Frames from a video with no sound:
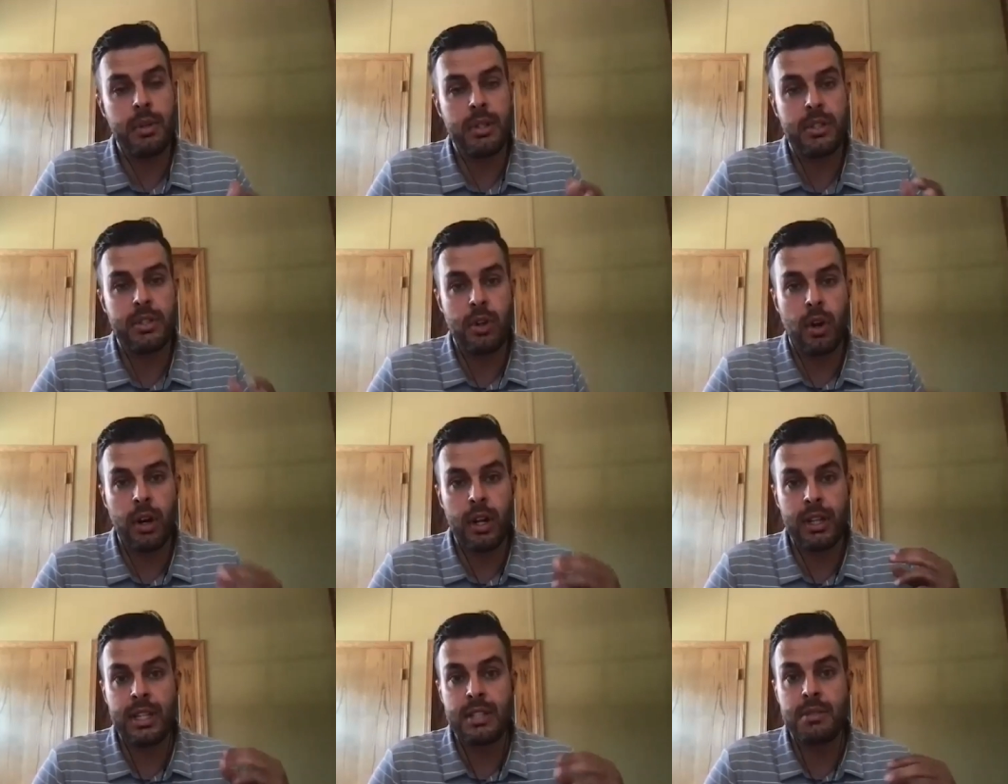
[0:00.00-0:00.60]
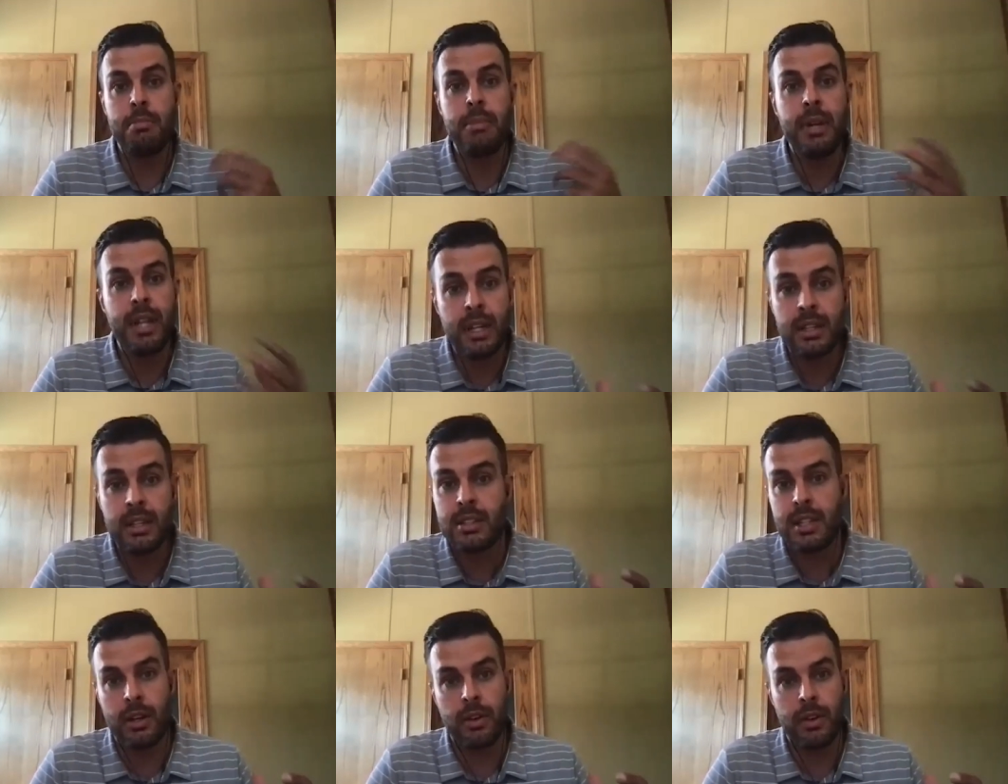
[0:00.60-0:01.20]
We started this
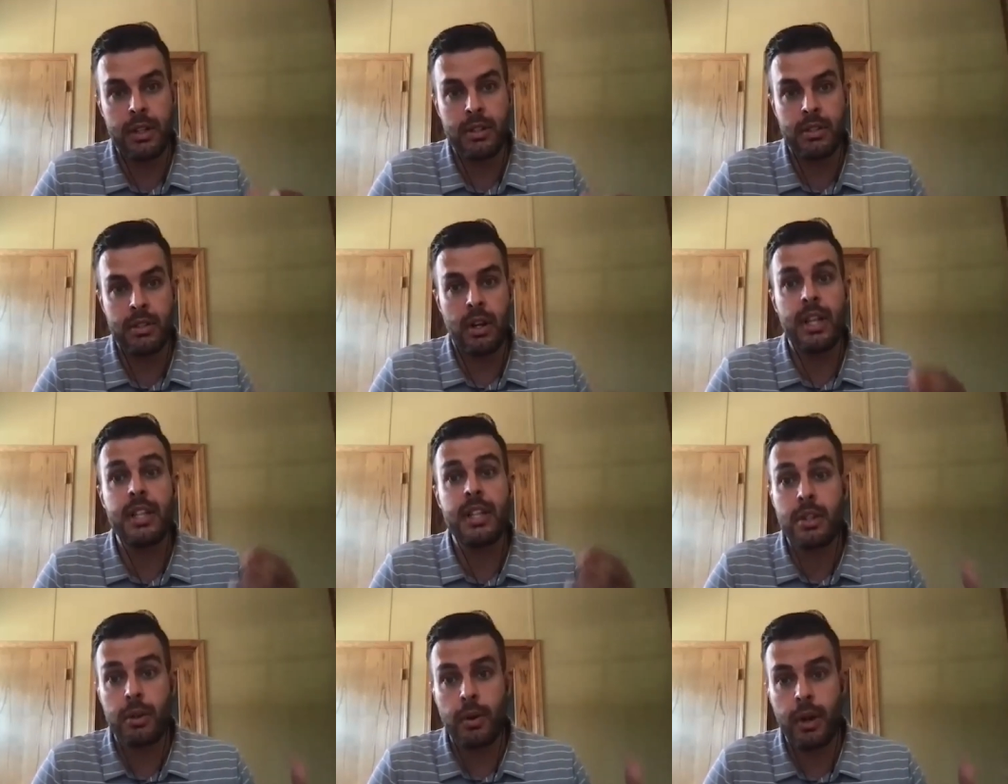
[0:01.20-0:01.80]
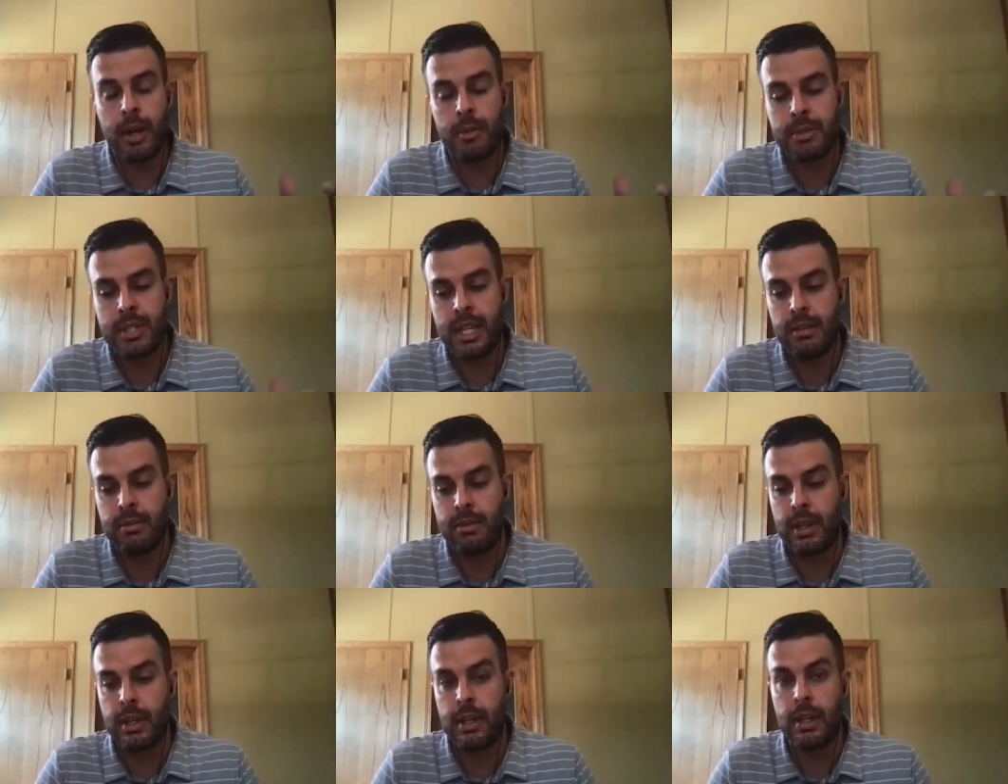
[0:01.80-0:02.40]
mini series on Instagram
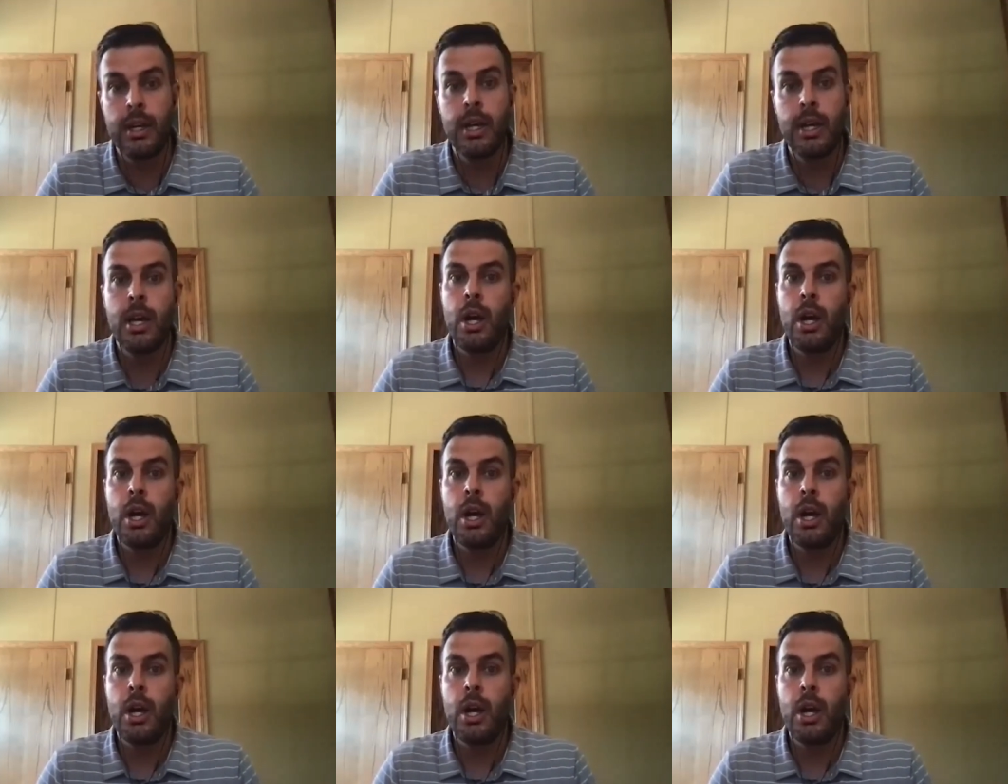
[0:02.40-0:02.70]
TV